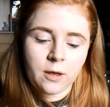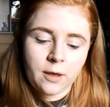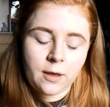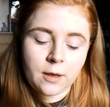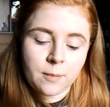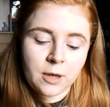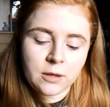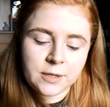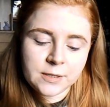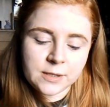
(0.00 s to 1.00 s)
And
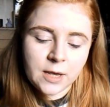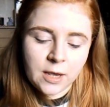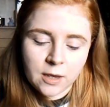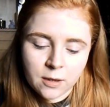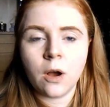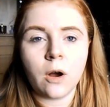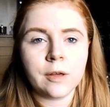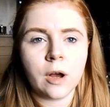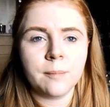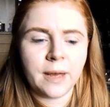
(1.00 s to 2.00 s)
this is the I
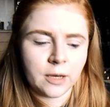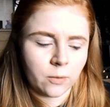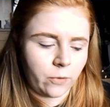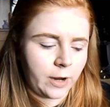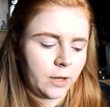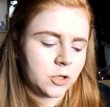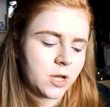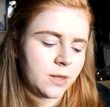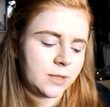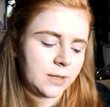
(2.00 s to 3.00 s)
Heart Makeup range,
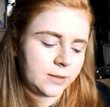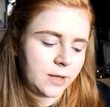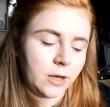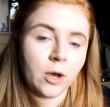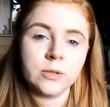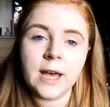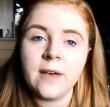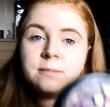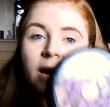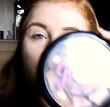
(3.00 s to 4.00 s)
and this is the Go to
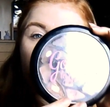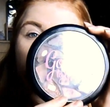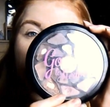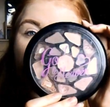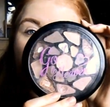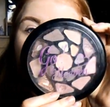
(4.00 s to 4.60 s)
Heaven palette.